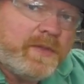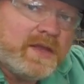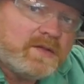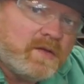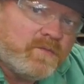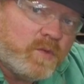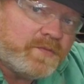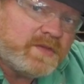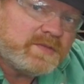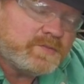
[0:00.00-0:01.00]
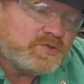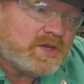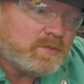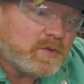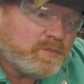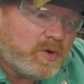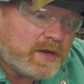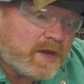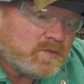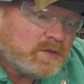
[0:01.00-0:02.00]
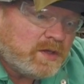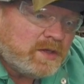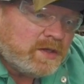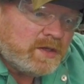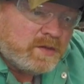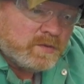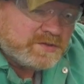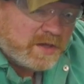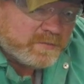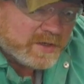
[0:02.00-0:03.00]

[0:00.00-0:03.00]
end of what this machine would put out, which I'm